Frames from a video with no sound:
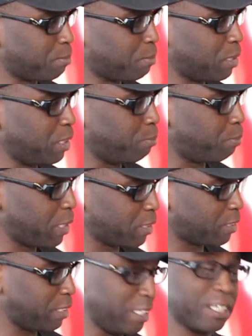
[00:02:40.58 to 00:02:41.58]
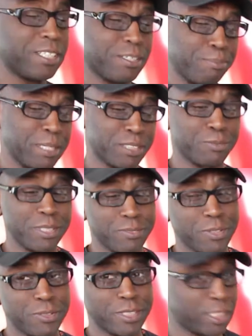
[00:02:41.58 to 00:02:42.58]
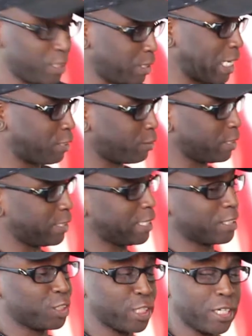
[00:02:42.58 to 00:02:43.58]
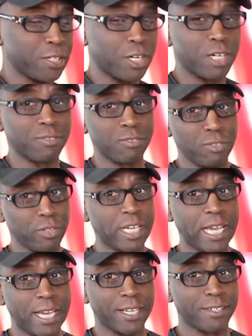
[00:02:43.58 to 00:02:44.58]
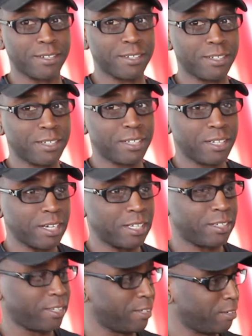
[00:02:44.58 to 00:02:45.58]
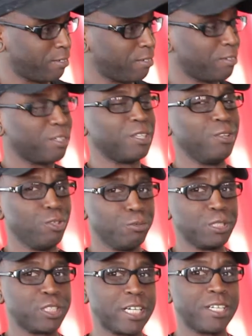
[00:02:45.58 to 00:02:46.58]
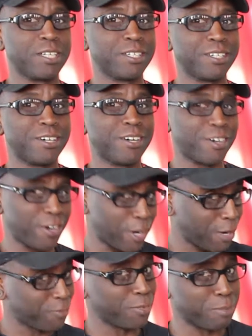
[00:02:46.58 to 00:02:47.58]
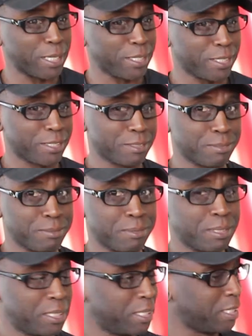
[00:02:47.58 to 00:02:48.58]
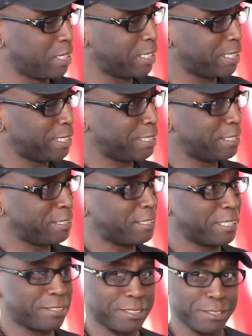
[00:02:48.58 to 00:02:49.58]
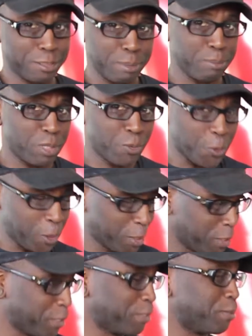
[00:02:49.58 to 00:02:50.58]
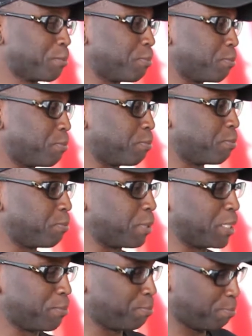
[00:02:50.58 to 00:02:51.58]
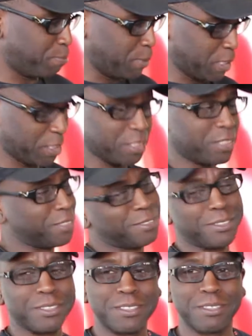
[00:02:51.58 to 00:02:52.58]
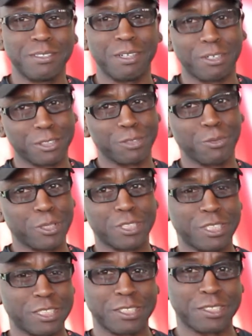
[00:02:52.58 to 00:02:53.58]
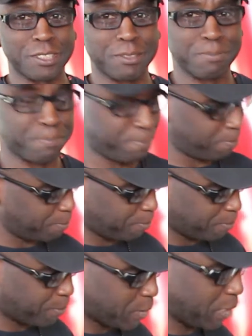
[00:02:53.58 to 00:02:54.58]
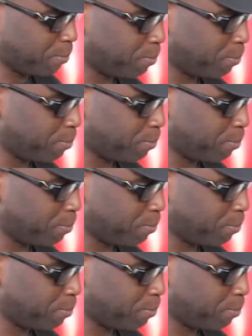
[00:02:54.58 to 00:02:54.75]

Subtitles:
The other best way of doing this is actually to take the chain off if you can, and then lube the chain off the bike. That's a little bit more work, but this also works just as good. Okay.